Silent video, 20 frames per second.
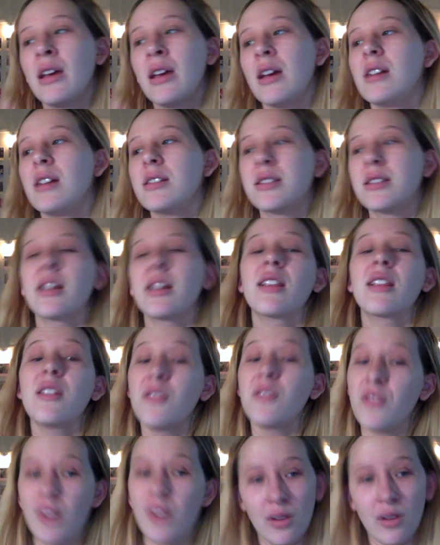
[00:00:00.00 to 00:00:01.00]
Just
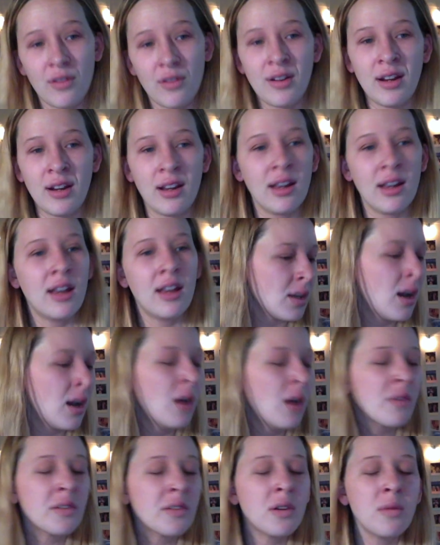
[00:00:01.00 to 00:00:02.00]
doesn't feel very good.
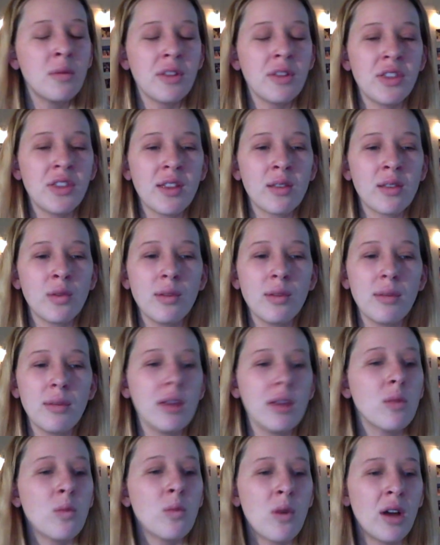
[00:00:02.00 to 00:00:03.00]
Also, with this only
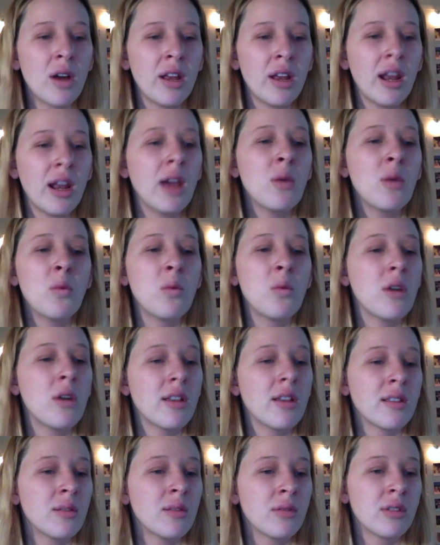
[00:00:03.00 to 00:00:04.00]
being one, I
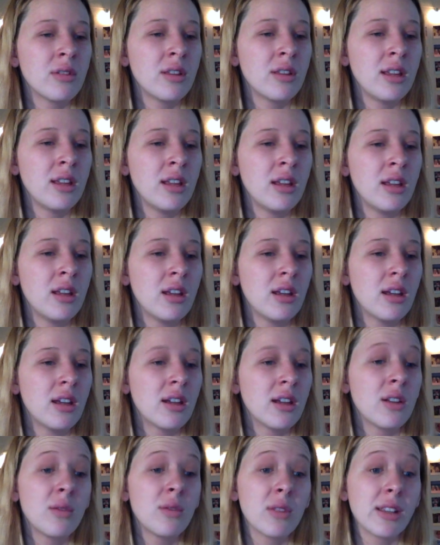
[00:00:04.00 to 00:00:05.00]
wasn't really,
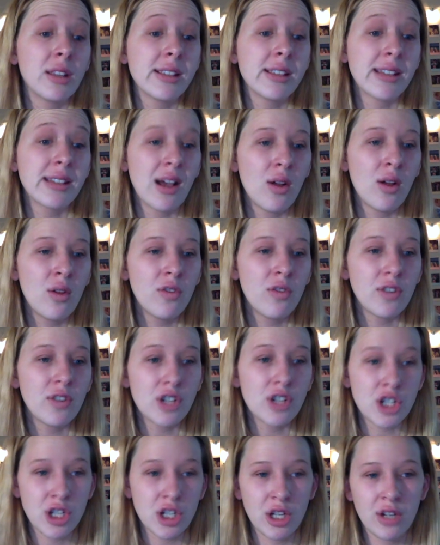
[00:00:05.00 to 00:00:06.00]
couldn't really tell for
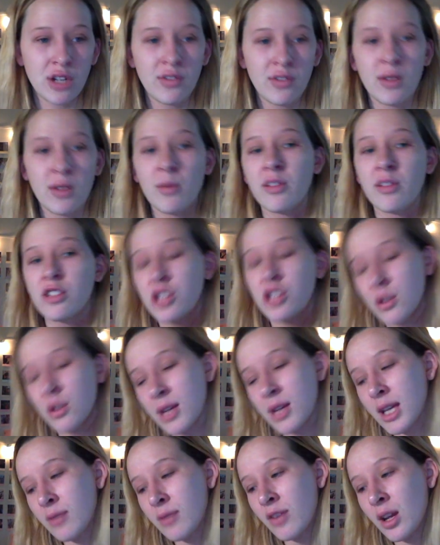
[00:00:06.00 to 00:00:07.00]
sure if it was
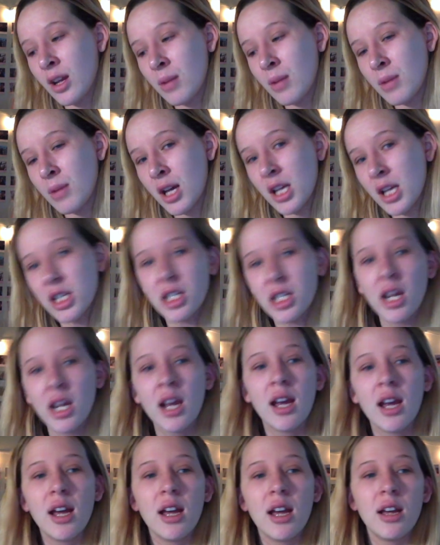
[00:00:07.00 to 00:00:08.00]
doing it very much
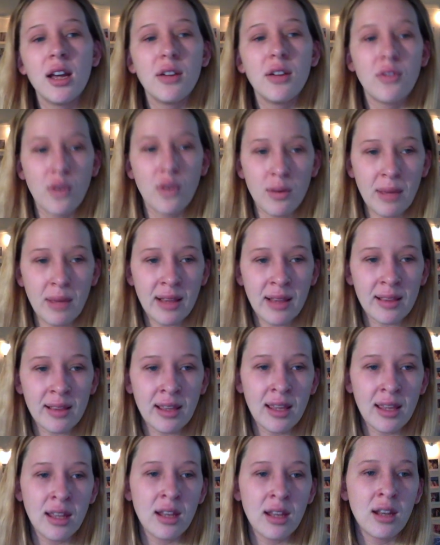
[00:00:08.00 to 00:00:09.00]
for my
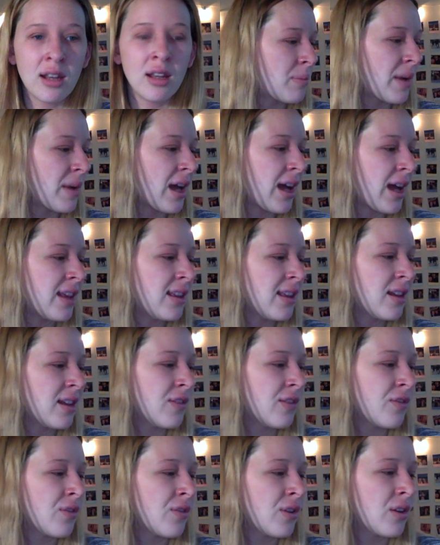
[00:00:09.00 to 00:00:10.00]
skin, but I think
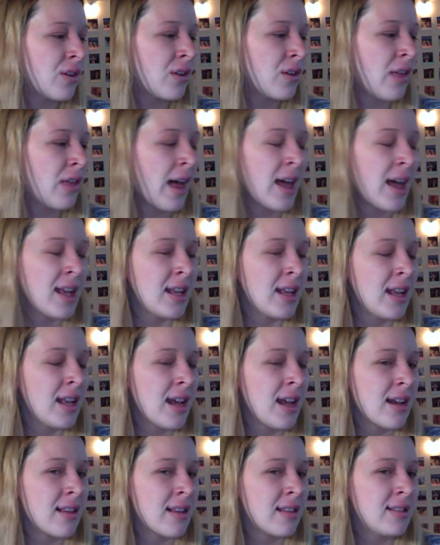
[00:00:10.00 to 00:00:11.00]
for that
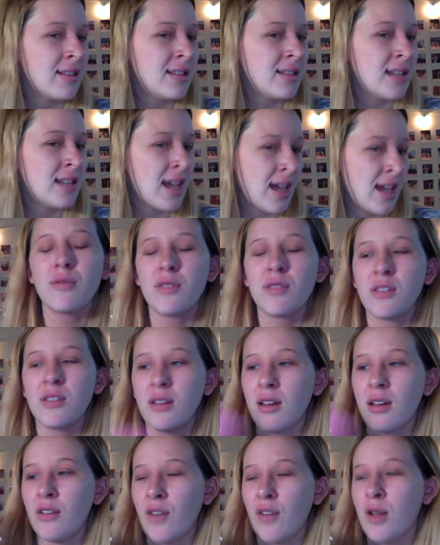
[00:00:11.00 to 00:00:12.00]
next day,
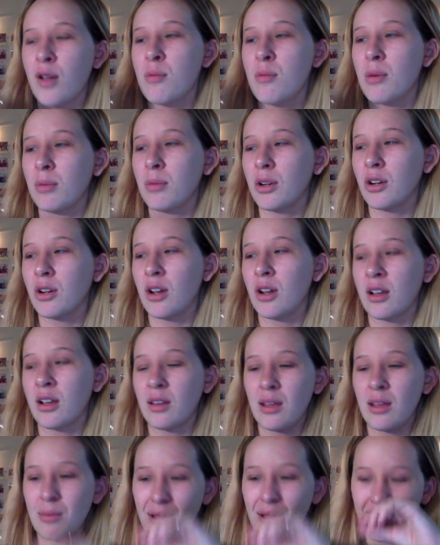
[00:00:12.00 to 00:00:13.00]
if I remember
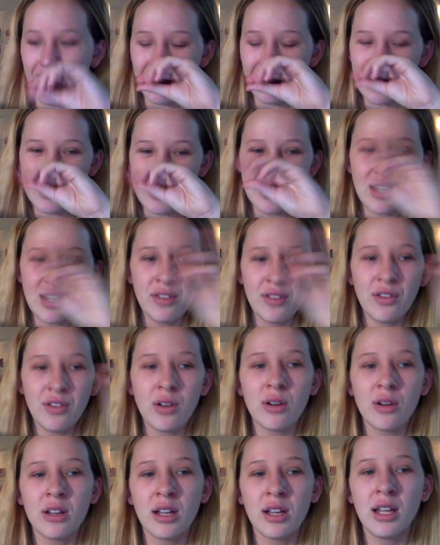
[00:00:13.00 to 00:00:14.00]
correctly, my skin did
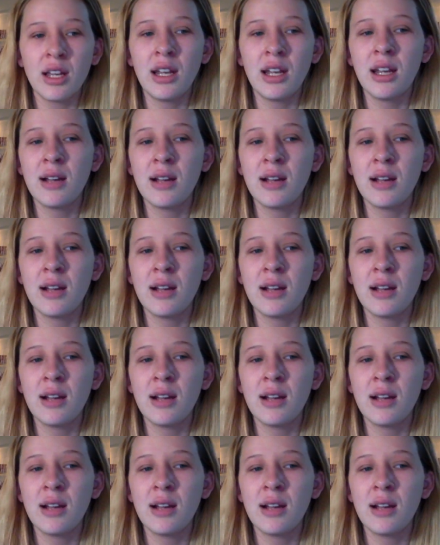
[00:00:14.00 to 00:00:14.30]
feel good